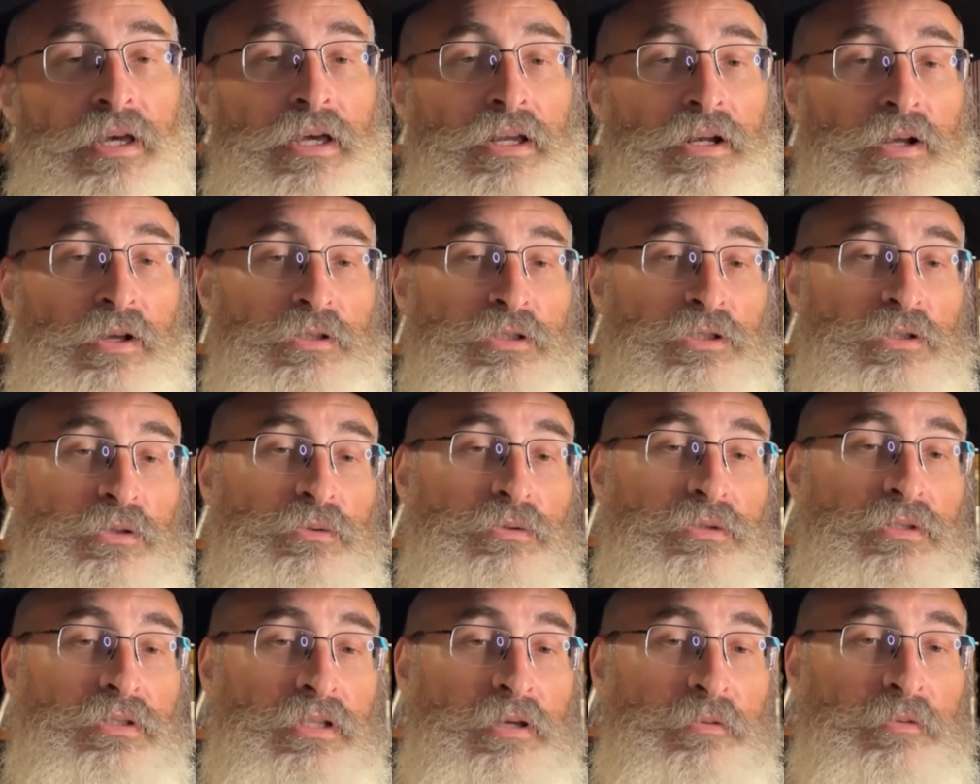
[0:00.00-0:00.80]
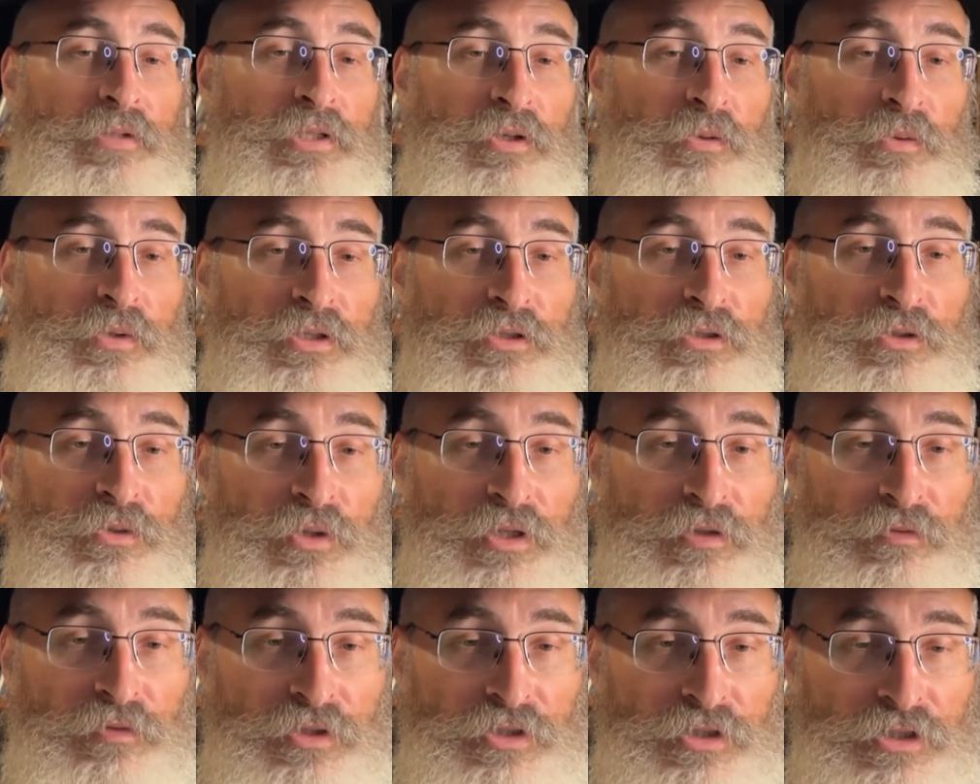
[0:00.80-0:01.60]
And also, let me know what you're
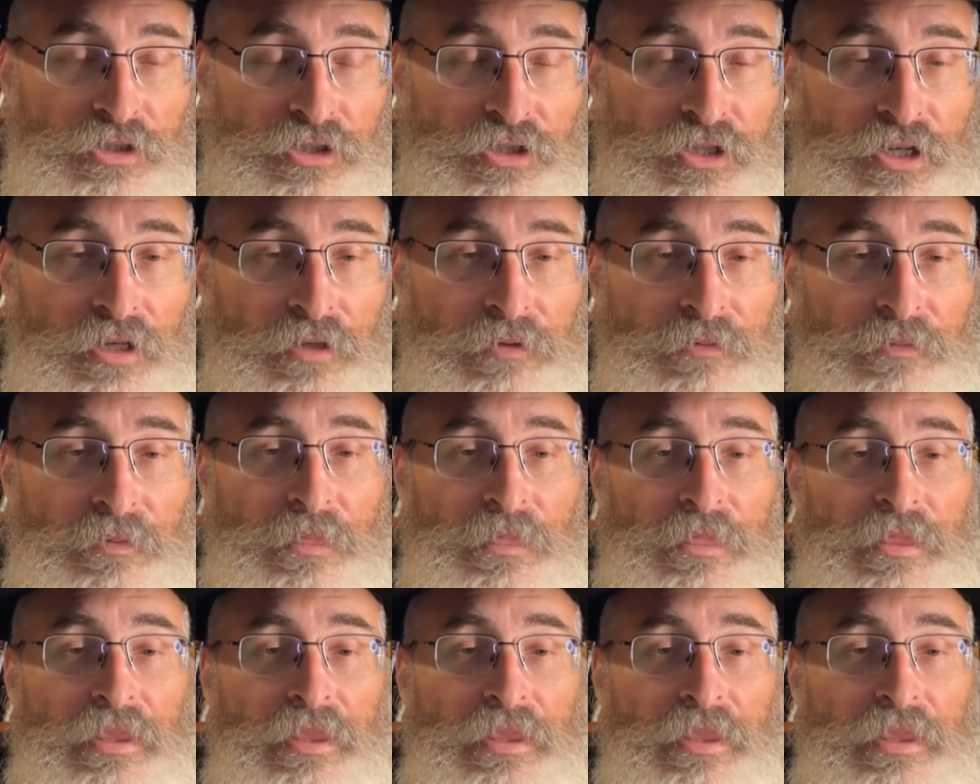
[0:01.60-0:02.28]
doing in Rosh Hashanah.